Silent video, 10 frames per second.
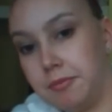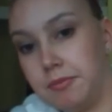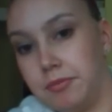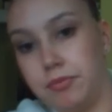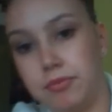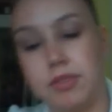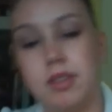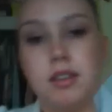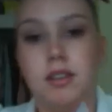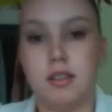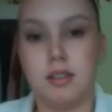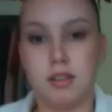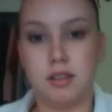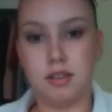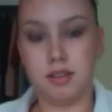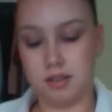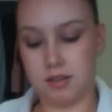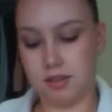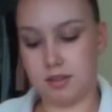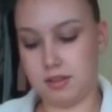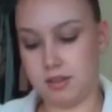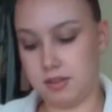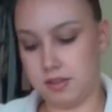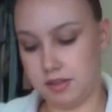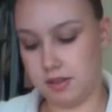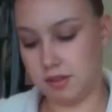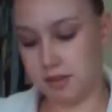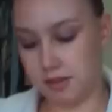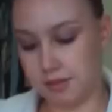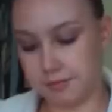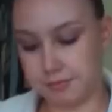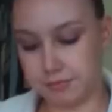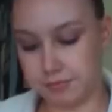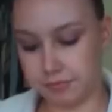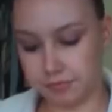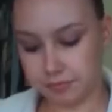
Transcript: [no speech]